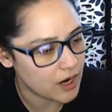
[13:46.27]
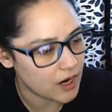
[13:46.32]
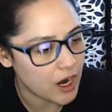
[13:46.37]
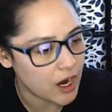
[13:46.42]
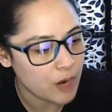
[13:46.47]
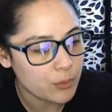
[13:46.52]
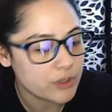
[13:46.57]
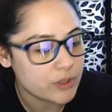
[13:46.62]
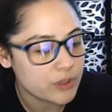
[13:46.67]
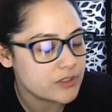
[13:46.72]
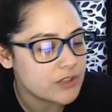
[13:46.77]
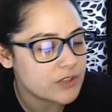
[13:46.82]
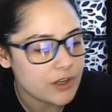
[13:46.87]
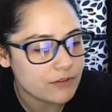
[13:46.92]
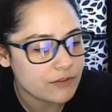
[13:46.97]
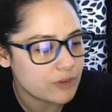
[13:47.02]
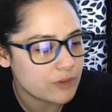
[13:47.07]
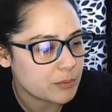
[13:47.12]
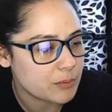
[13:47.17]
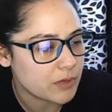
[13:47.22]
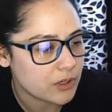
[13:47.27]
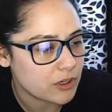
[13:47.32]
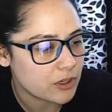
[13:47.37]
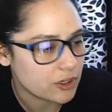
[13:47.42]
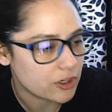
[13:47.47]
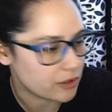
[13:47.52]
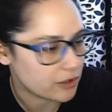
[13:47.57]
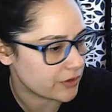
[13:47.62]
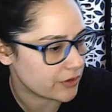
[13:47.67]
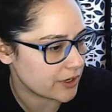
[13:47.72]
I would say from
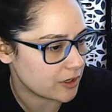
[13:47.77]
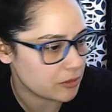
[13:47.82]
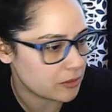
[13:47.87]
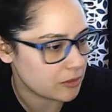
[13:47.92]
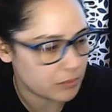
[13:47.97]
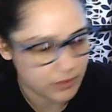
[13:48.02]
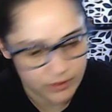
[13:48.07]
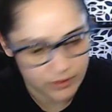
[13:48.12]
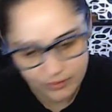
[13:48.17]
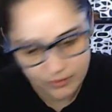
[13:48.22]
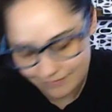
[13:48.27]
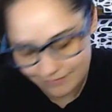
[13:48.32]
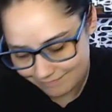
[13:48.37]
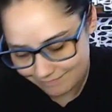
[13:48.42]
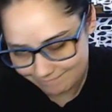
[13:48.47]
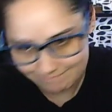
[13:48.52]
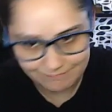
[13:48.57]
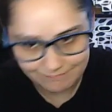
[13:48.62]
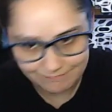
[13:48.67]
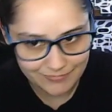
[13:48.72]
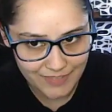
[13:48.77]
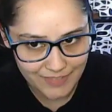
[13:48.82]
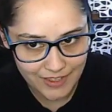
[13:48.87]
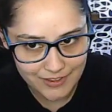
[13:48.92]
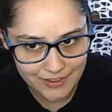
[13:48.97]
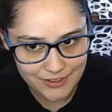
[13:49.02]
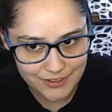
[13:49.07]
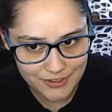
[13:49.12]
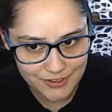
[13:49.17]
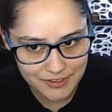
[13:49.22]
occurring, but
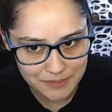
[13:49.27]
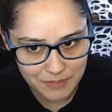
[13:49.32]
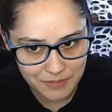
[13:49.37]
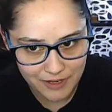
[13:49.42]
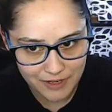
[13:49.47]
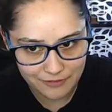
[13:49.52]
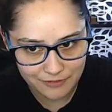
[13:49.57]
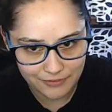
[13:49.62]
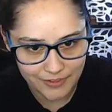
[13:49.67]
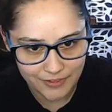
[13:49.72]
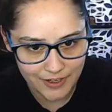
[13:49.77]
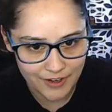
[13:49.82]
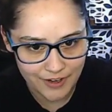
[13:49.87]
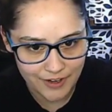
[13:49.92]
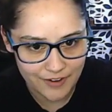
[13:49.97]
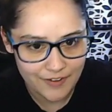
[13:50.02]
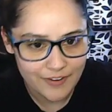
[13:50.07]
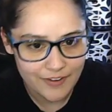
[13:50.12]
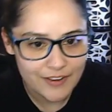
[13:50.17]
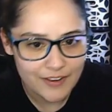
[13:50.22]
that's just my flair.